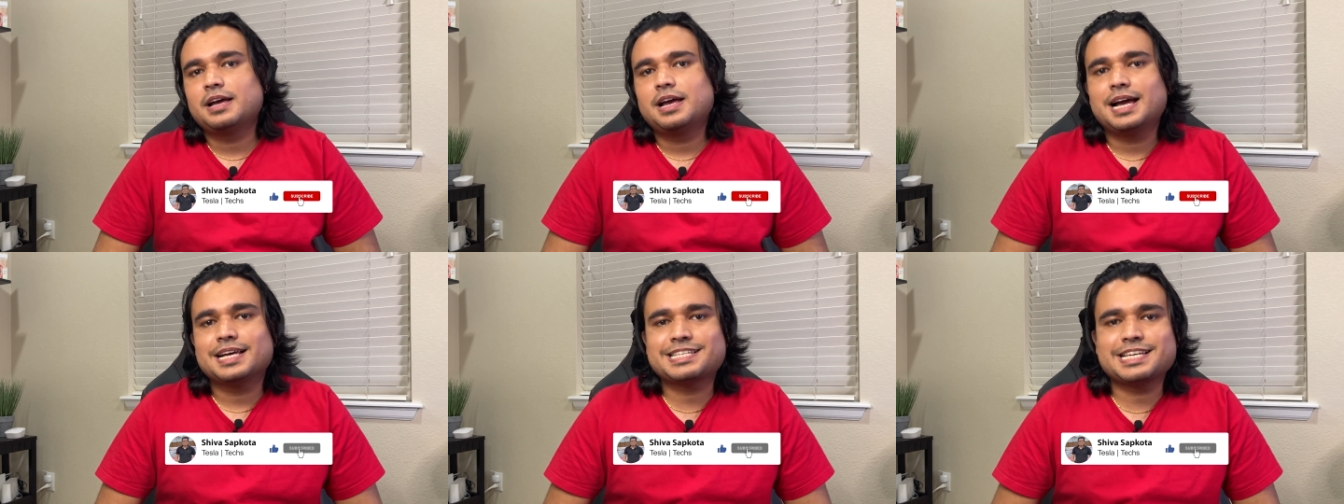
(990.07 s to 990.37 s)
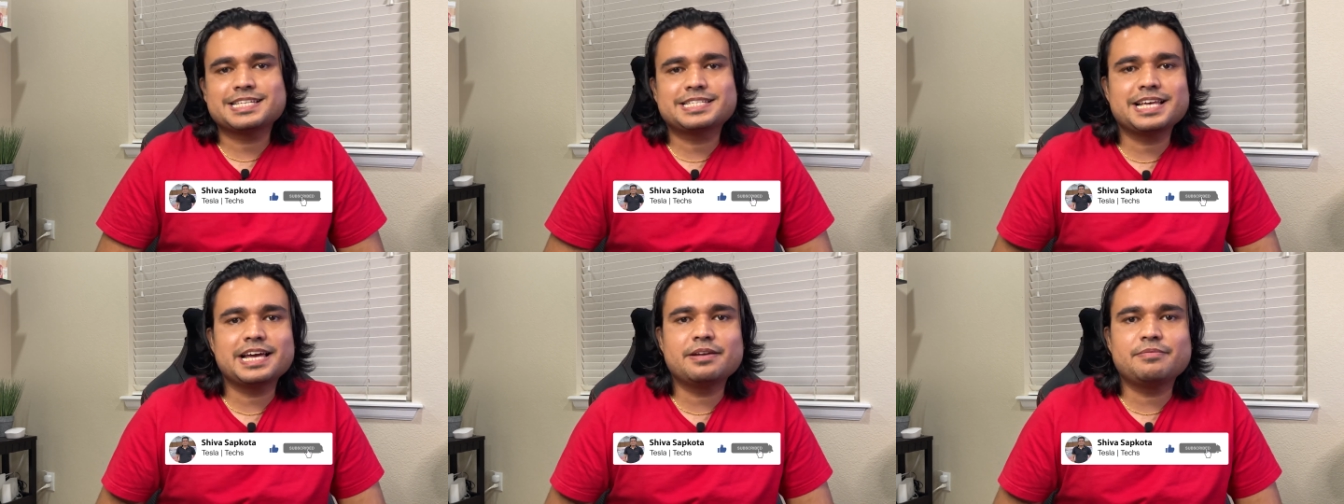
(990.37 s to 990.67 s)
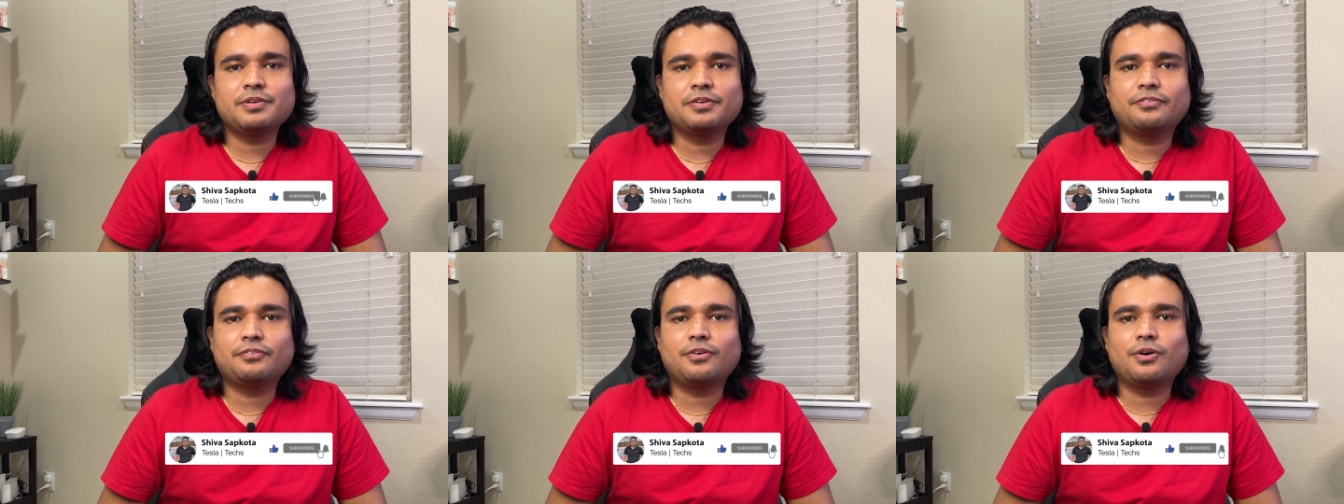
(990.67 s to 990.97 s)
As I said
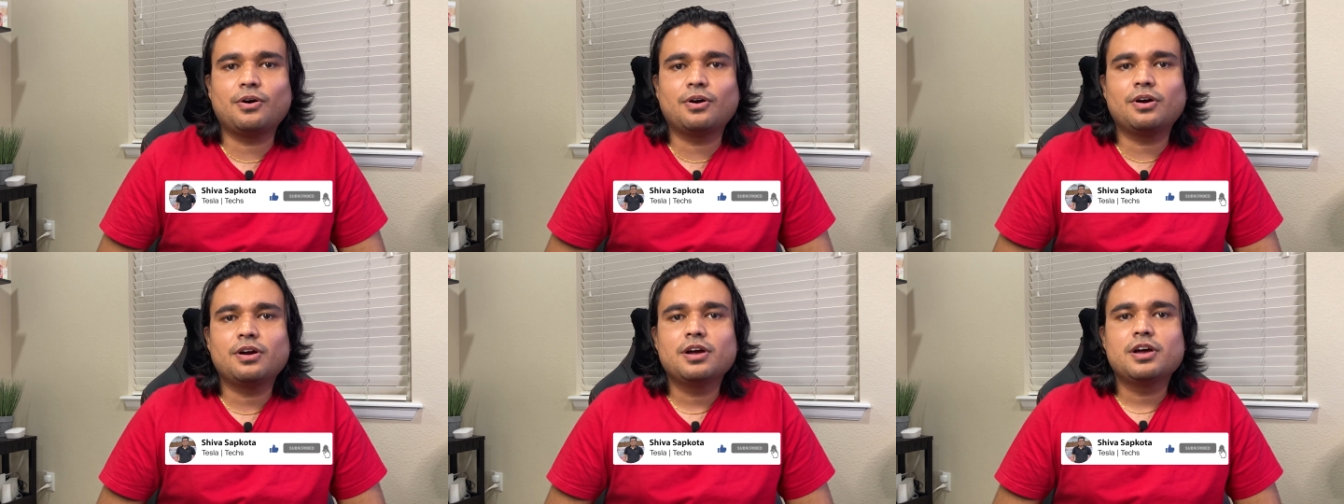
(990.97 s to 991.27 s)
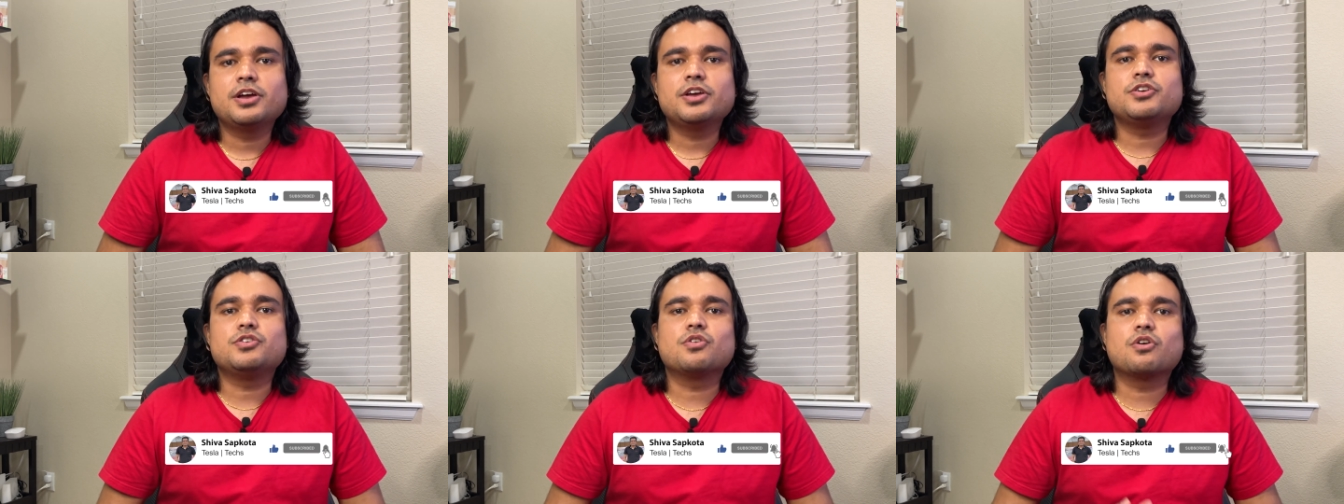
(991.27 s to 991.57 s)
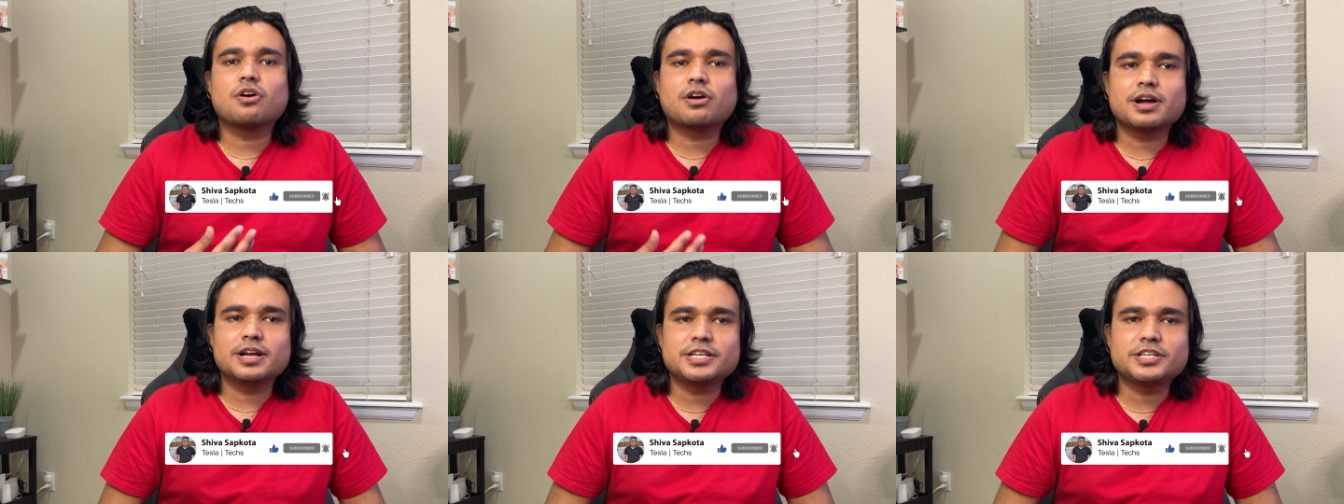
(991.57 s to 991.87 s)
before, your
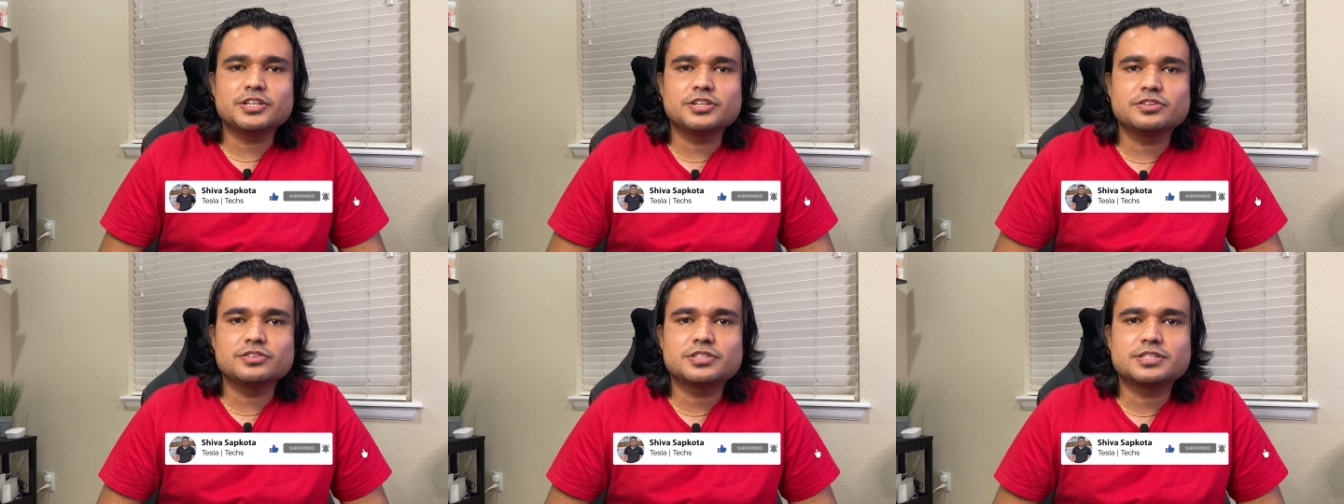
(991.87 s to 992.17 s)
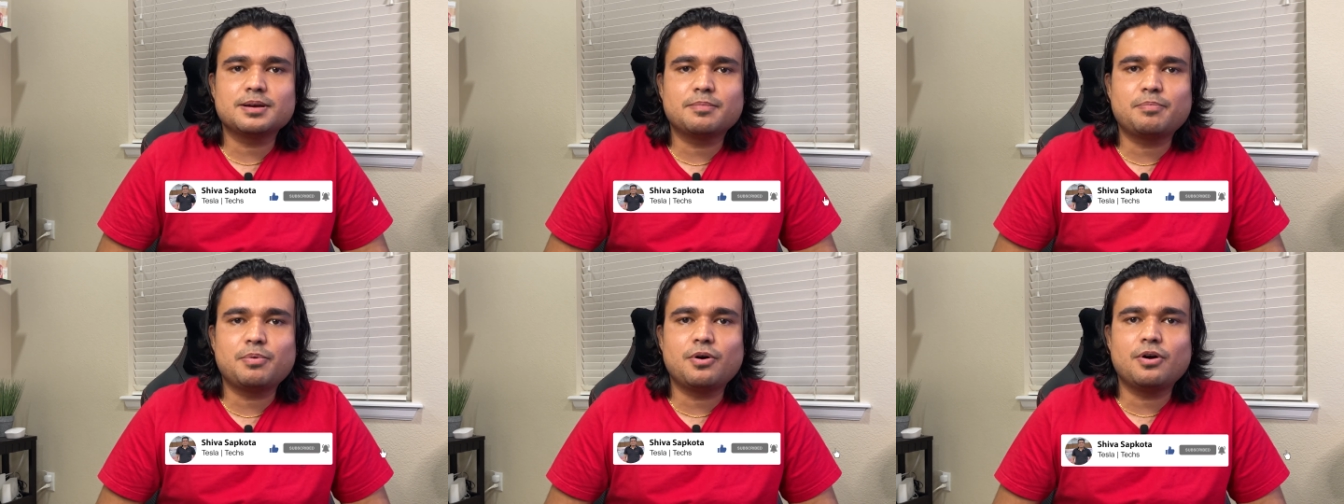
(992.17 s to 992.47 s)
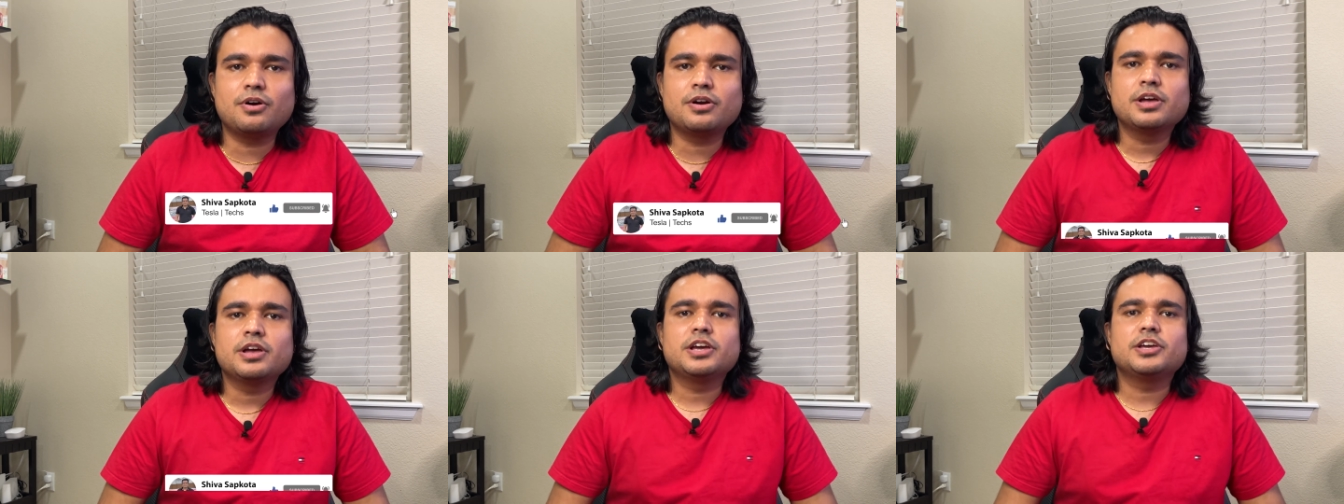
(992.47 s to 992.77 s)
continuous
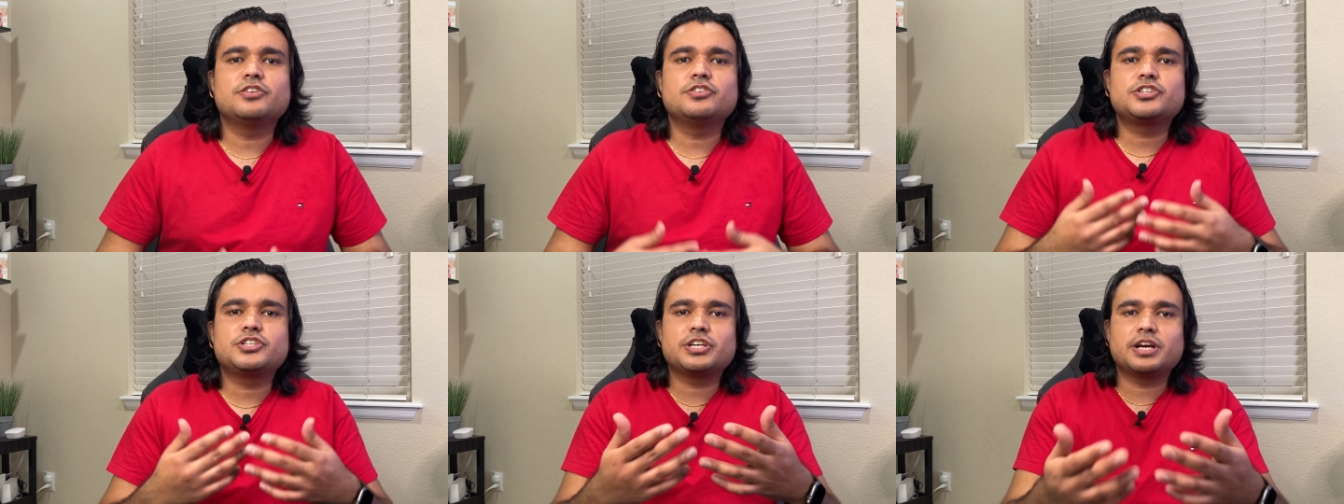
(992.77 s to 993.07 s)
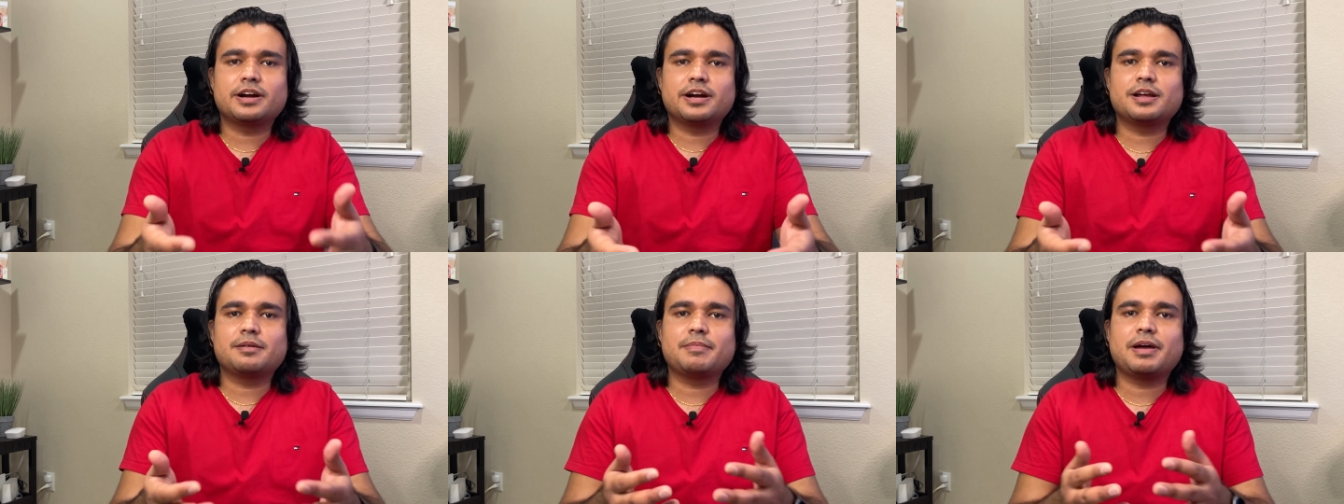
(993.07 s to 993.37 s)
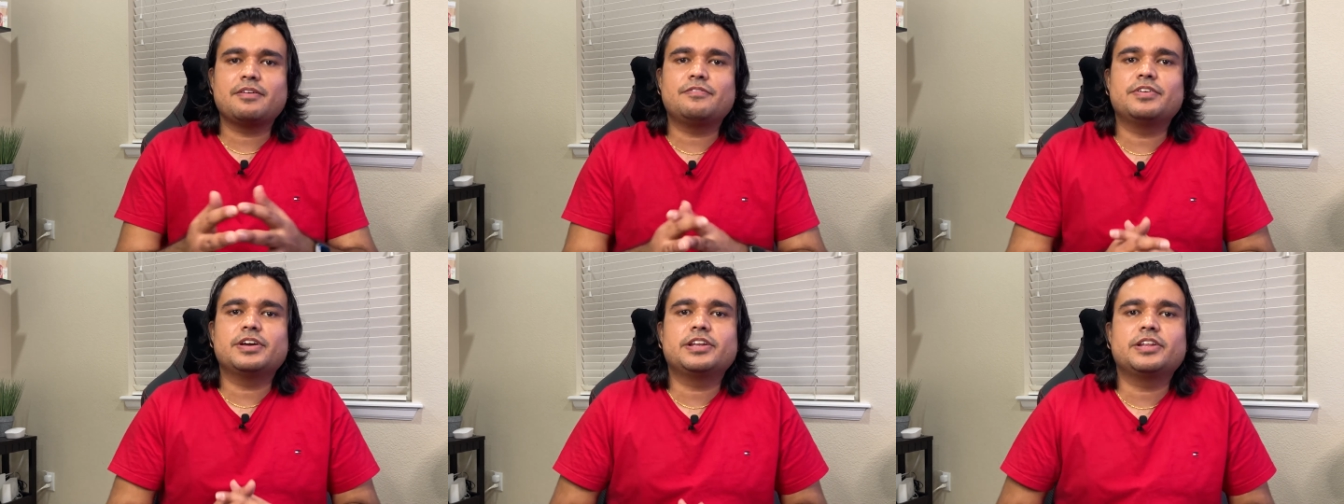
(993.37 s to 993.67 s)
support, you sharing my
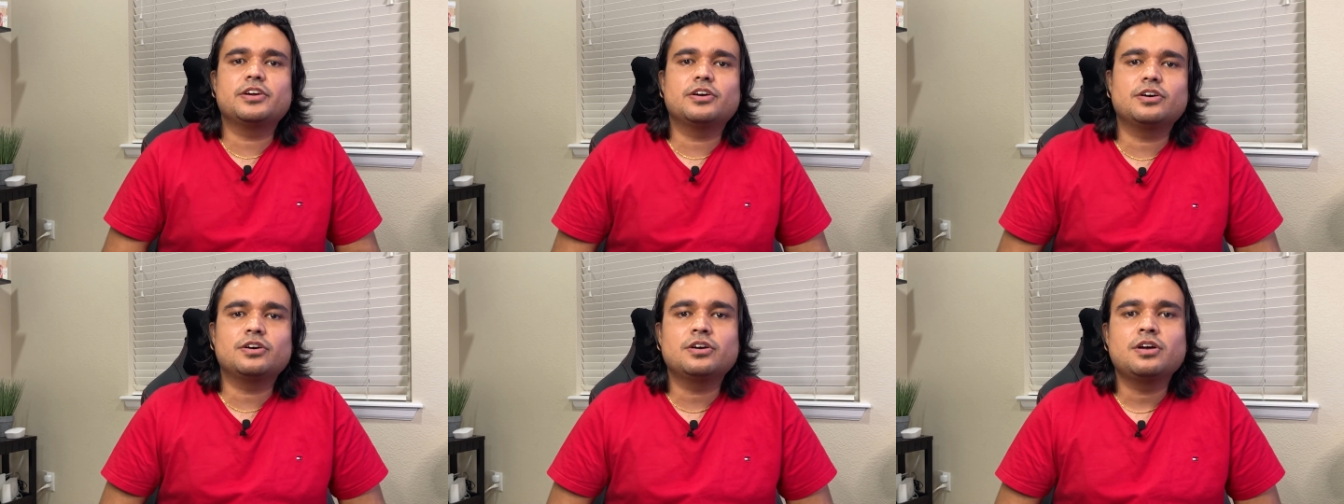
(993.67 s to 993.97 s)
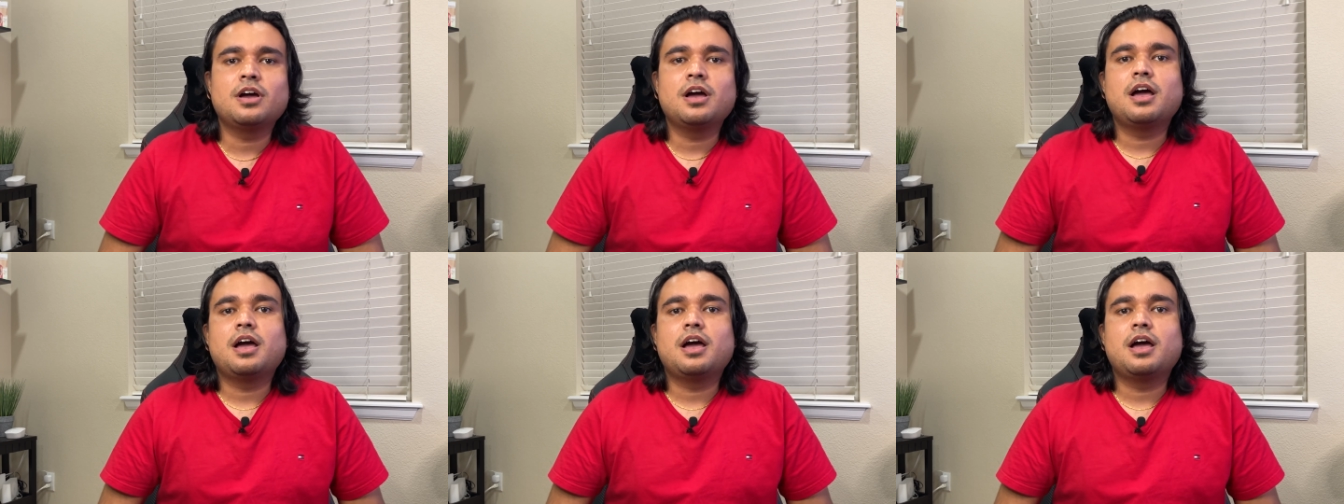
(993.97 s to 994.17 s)
video